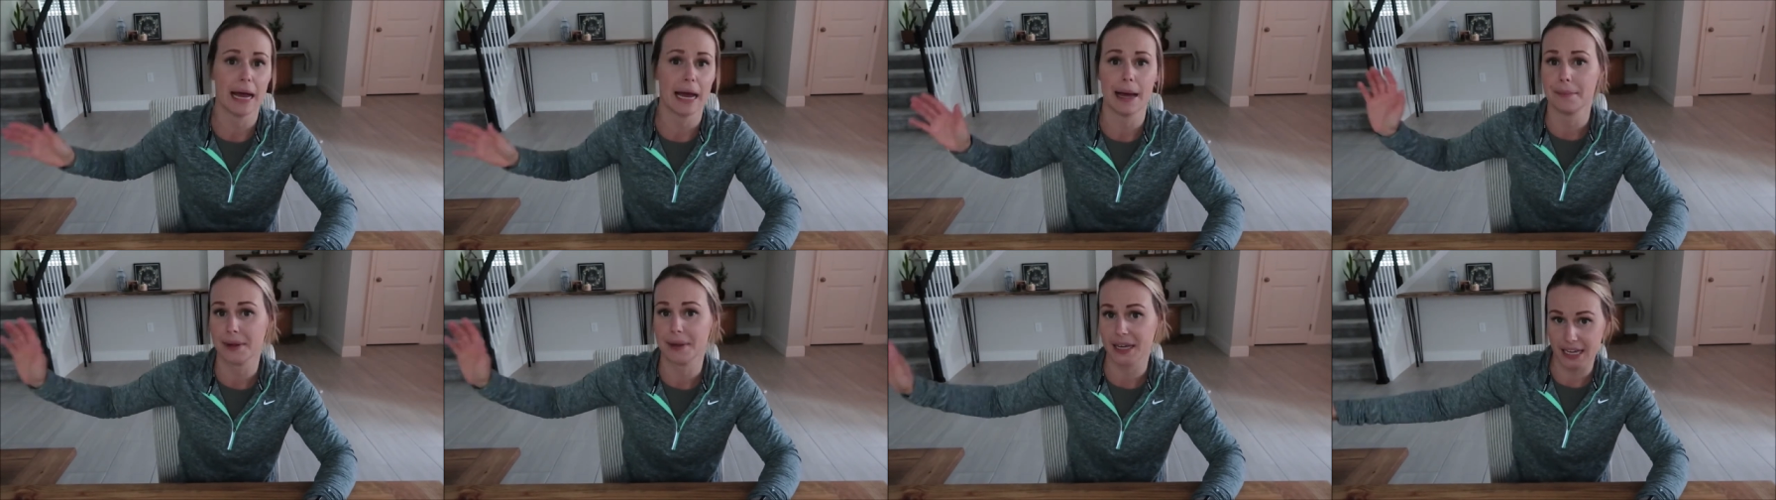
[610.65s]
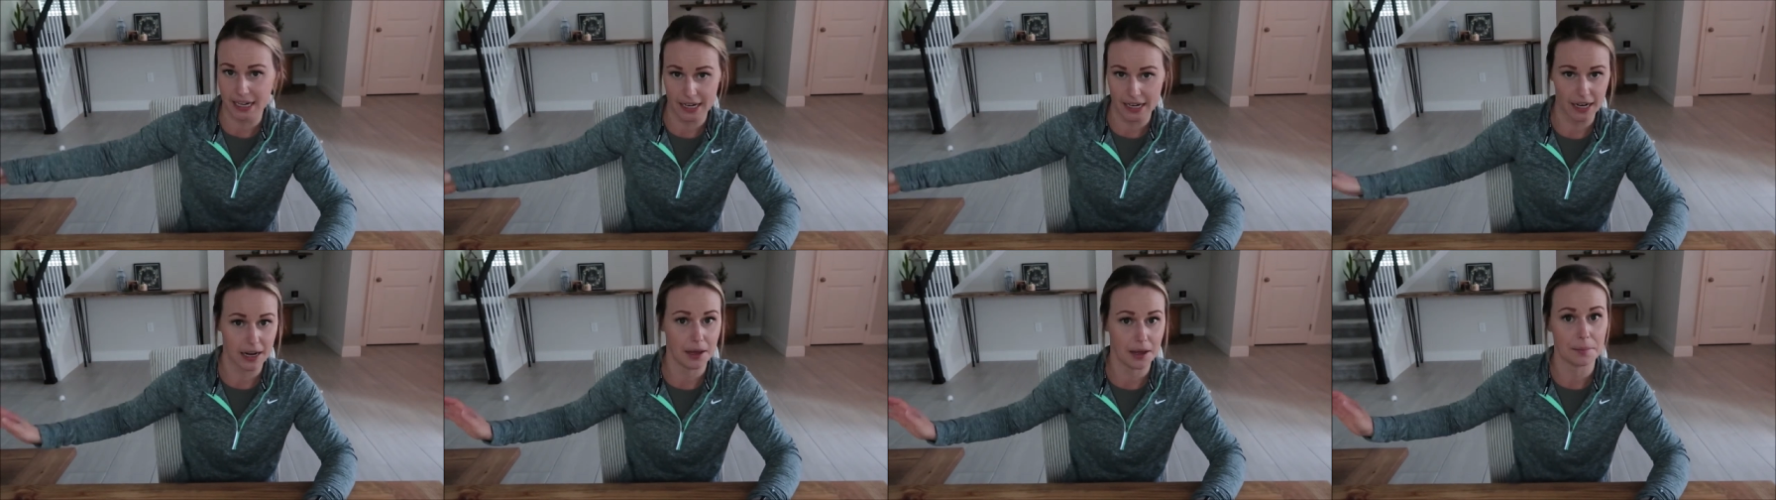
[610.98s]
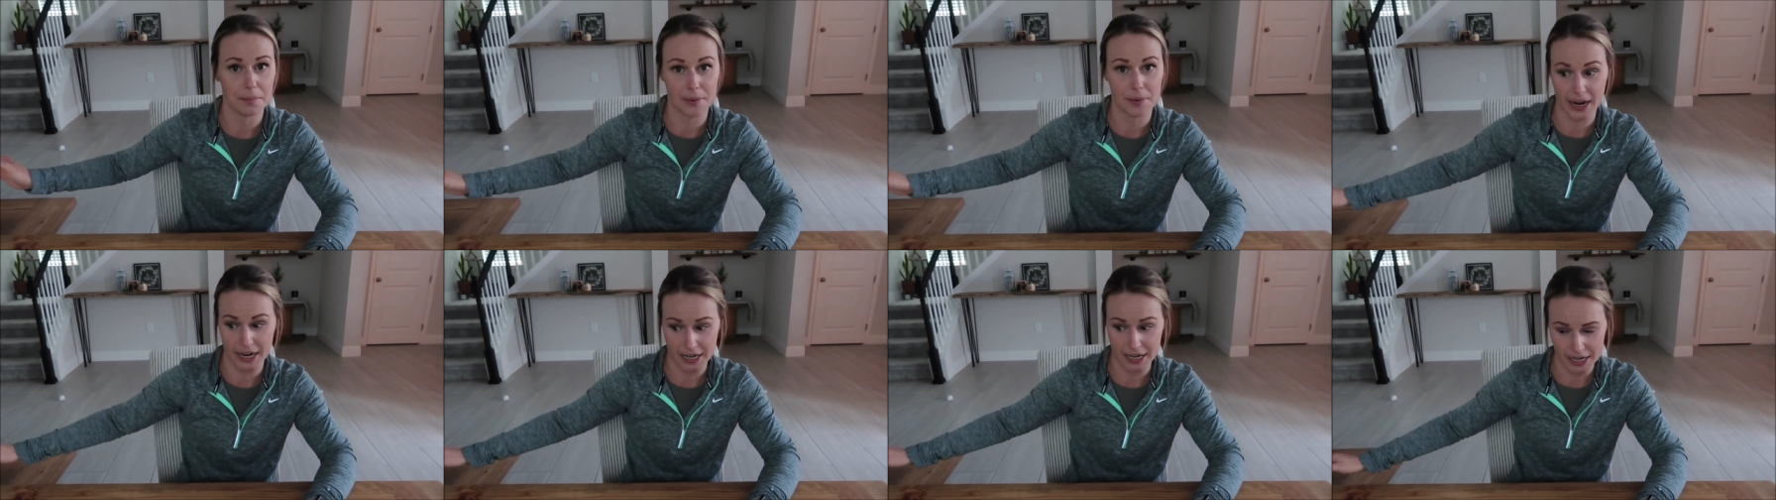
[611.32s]
I'm gonna eat,
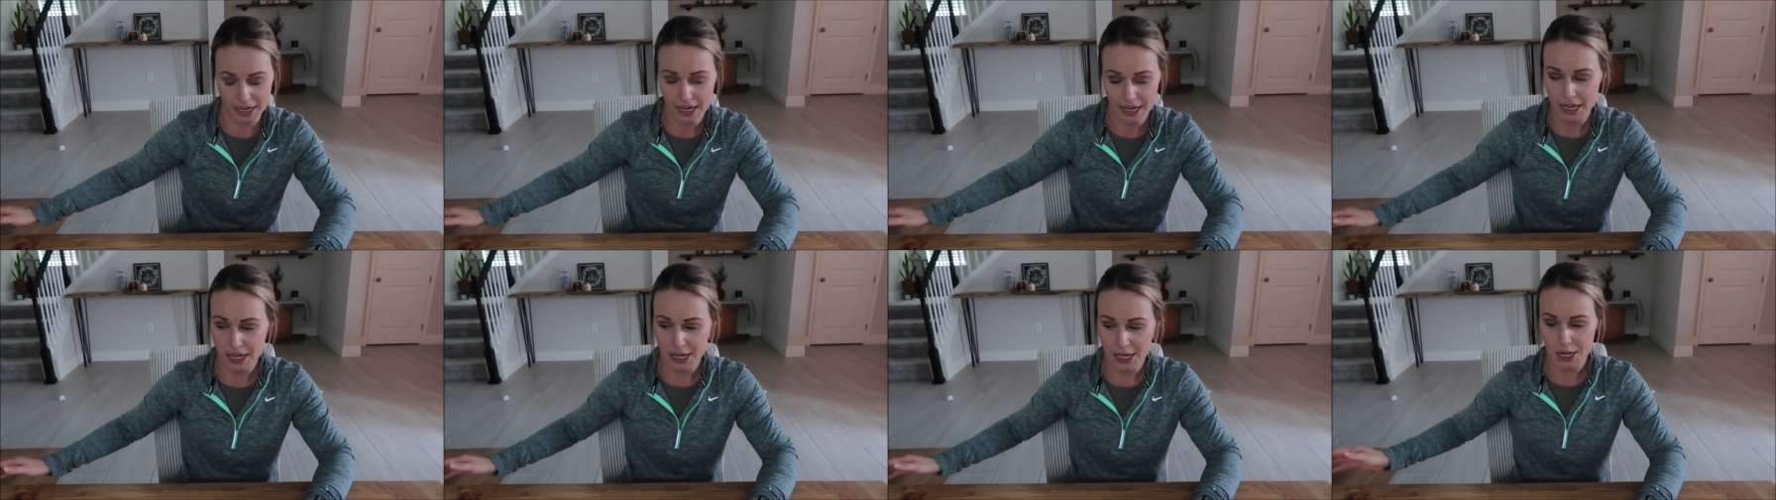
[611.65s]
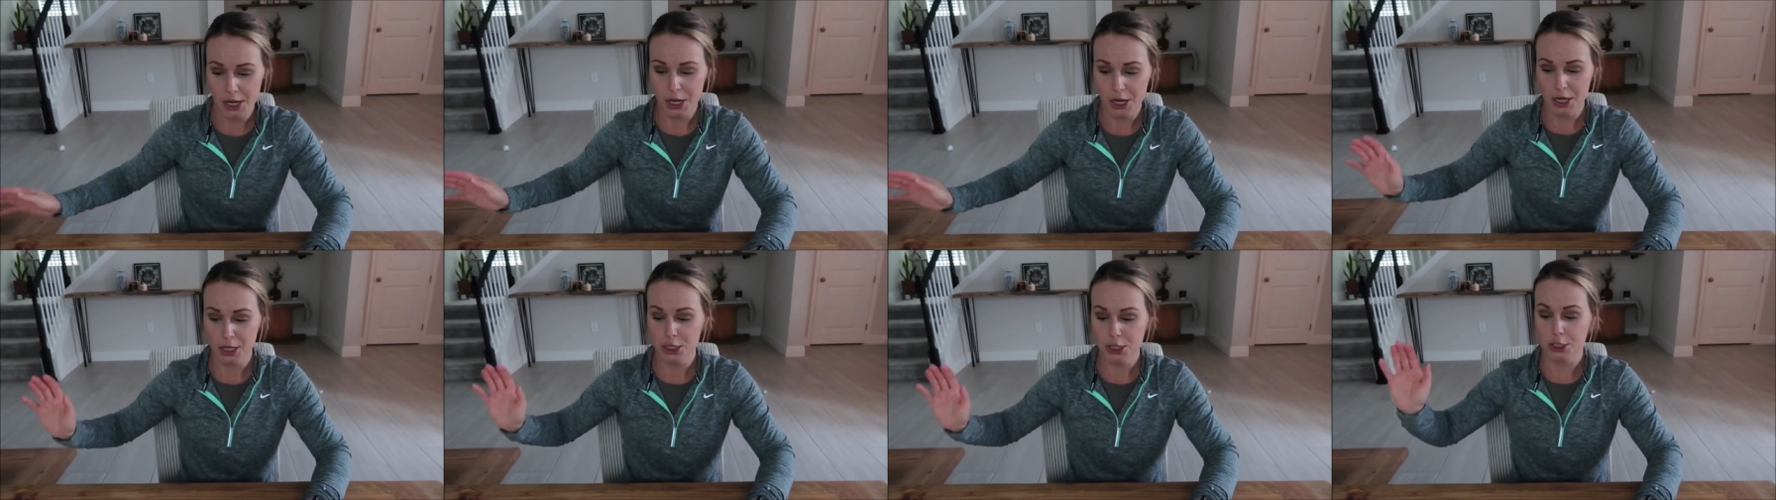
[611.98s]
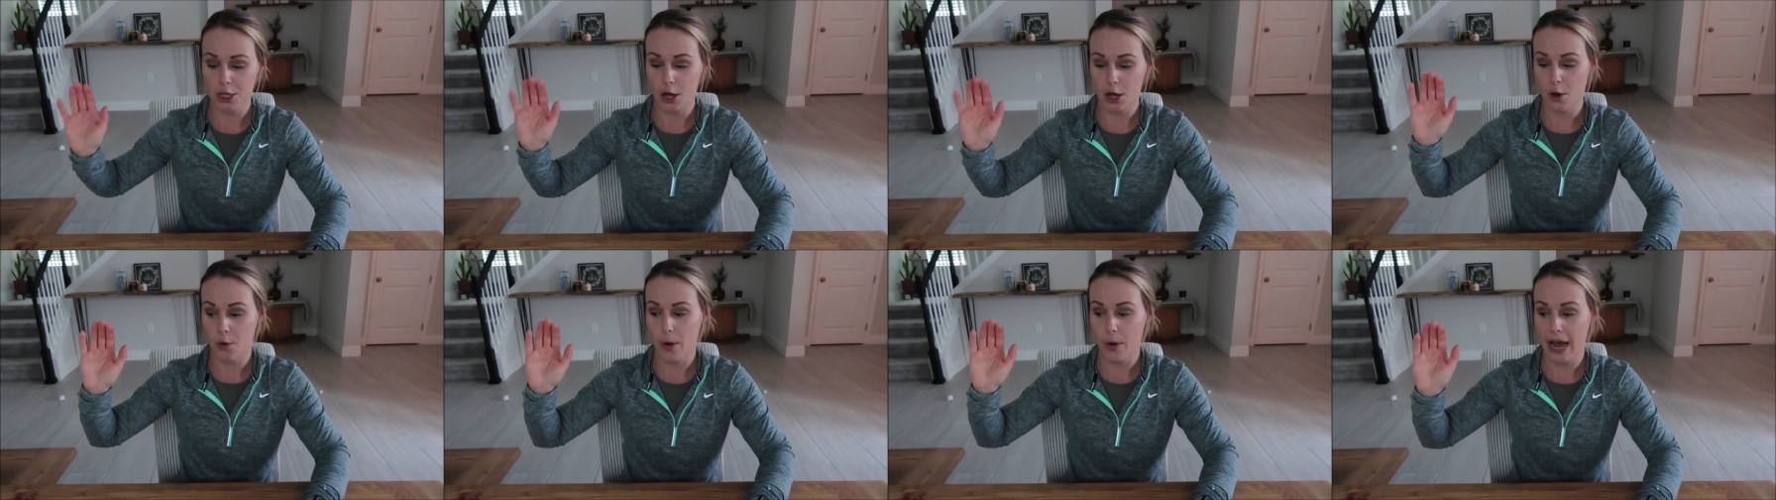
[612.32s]
I'm ready.
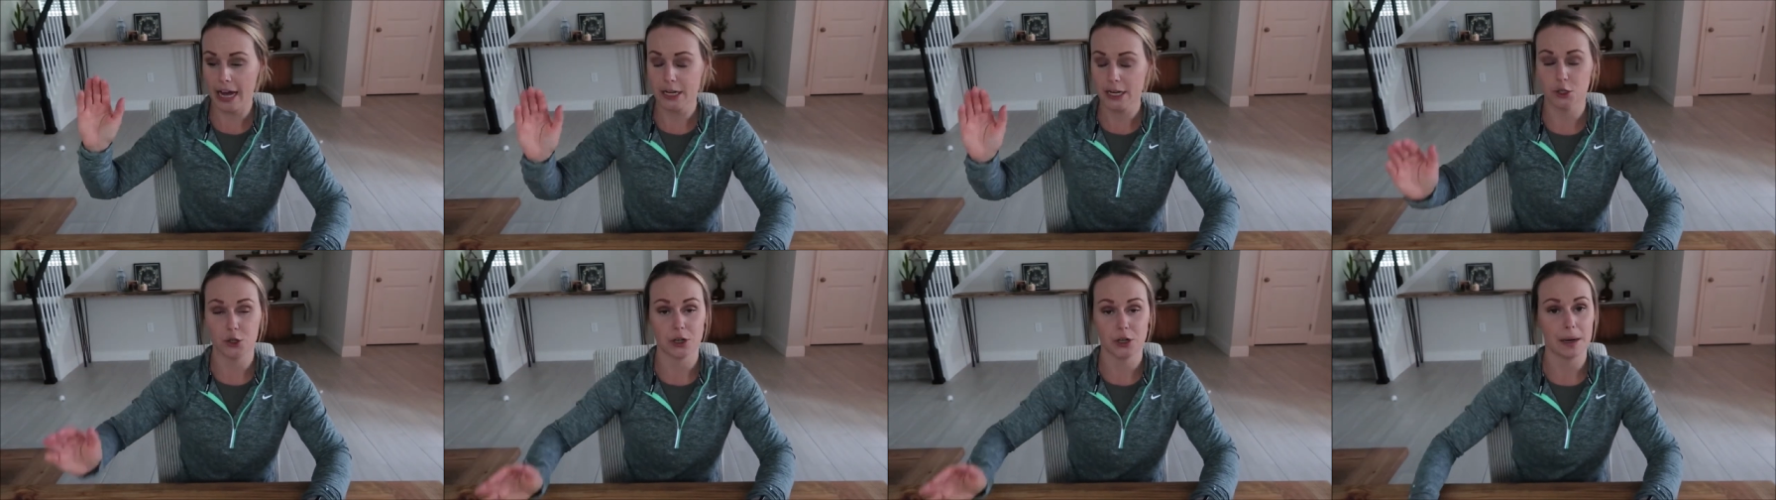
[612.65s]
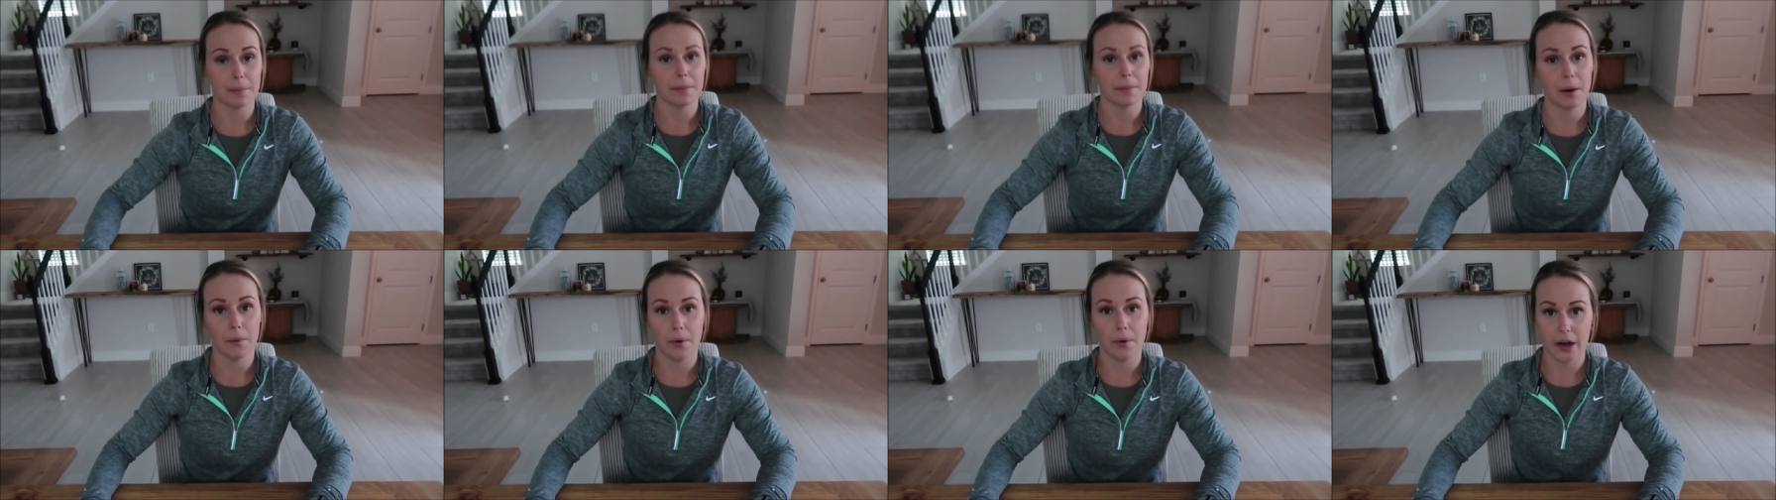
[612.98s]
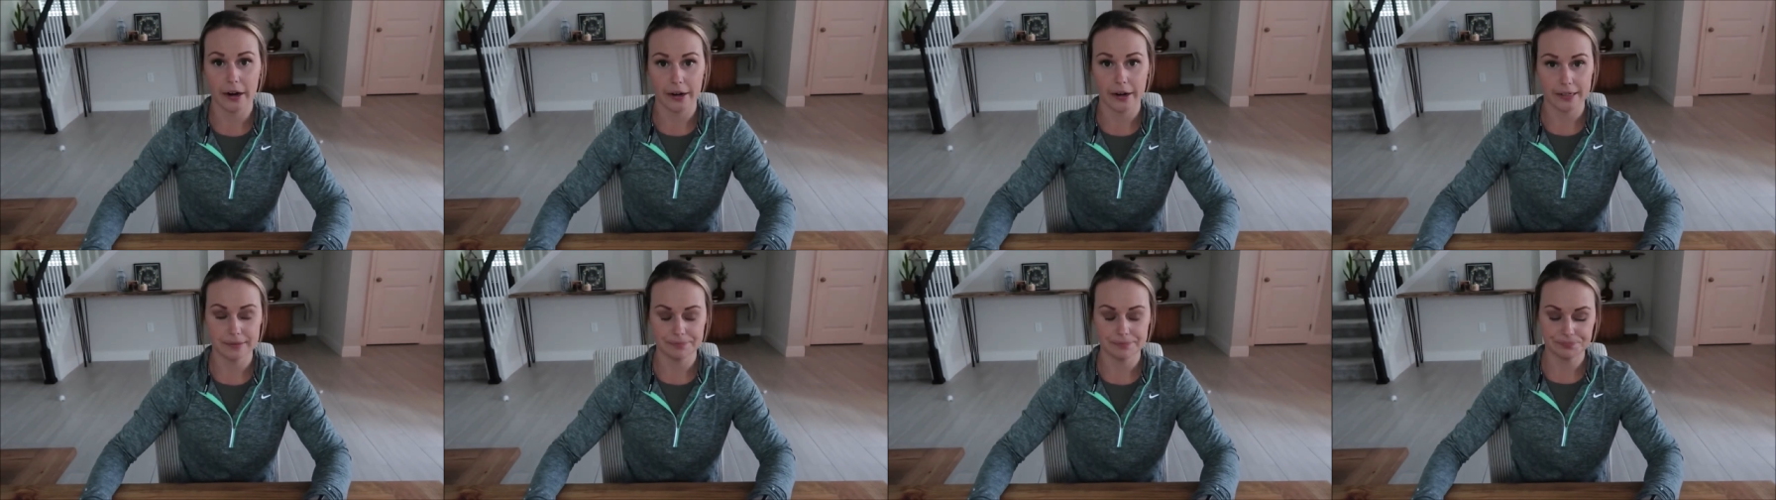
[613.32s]
So I drink my
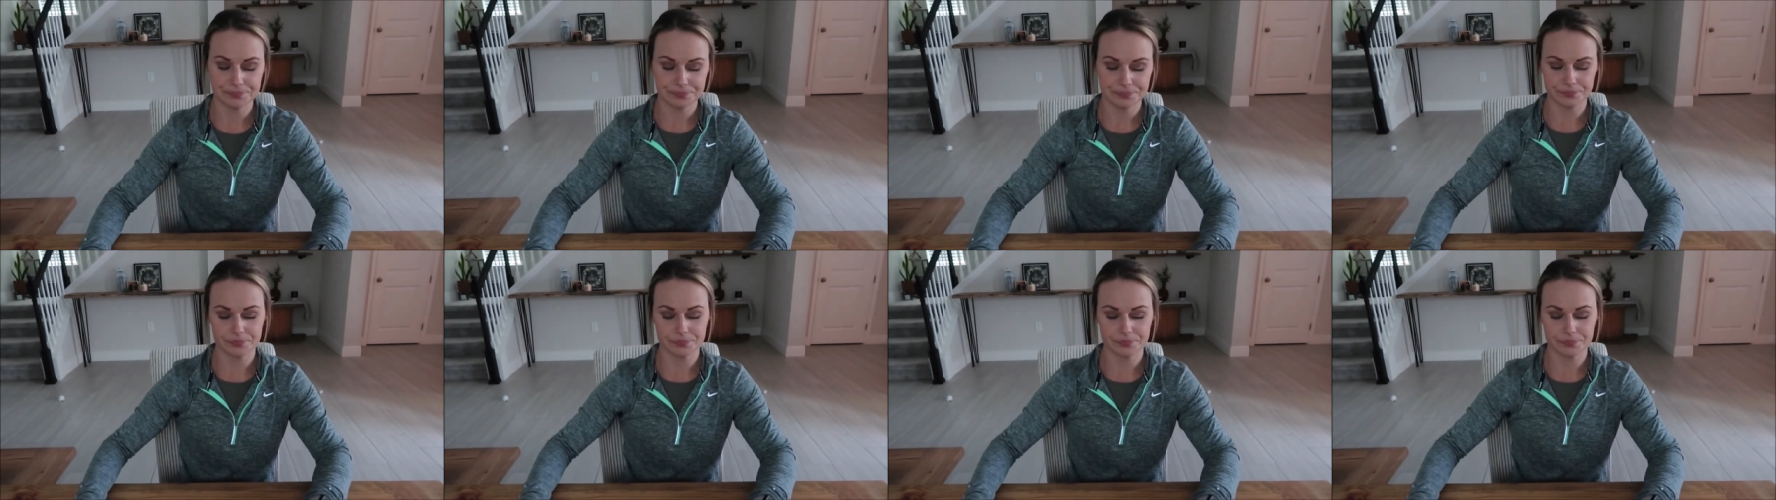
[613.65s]
water